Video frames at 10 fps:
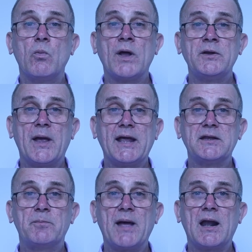When you hit
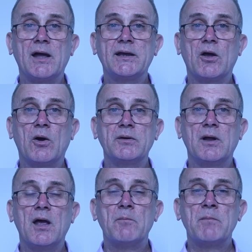the bell icon,
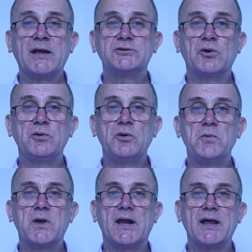make sure you
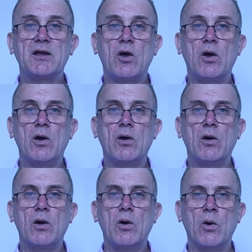click
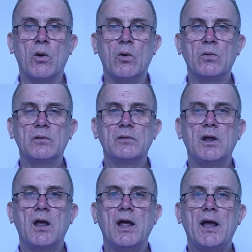all
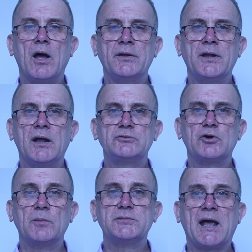on the
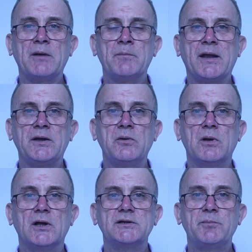drop-down menu
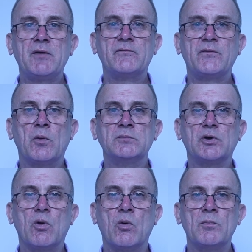to be informed
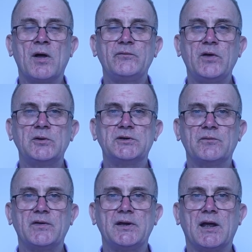of all my future
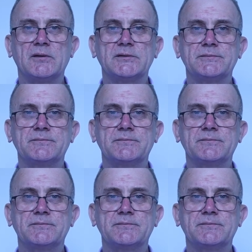videos.